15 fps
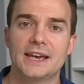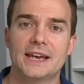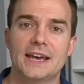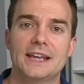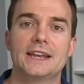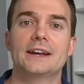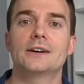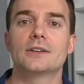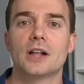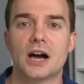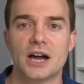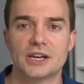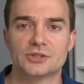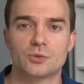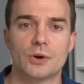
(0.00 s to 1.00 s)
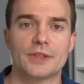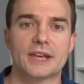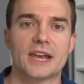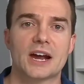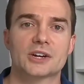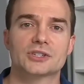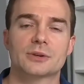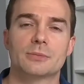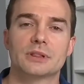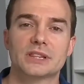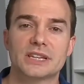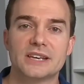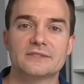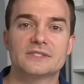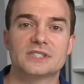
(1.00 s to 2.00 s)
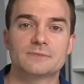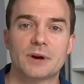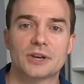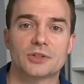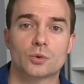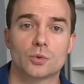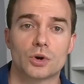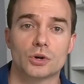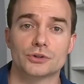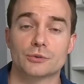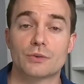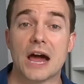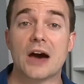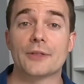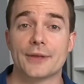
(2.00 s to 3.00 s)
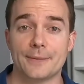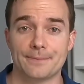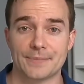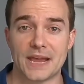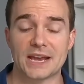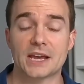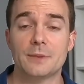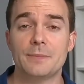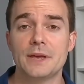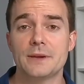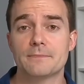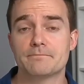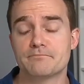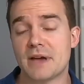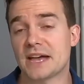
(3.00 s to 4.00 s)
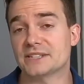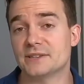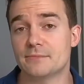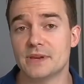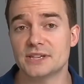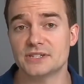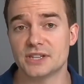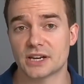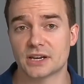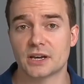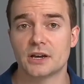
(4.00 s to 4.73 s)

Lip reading: An inner lie is one the character believes despite the world around them. It could be pessimistic.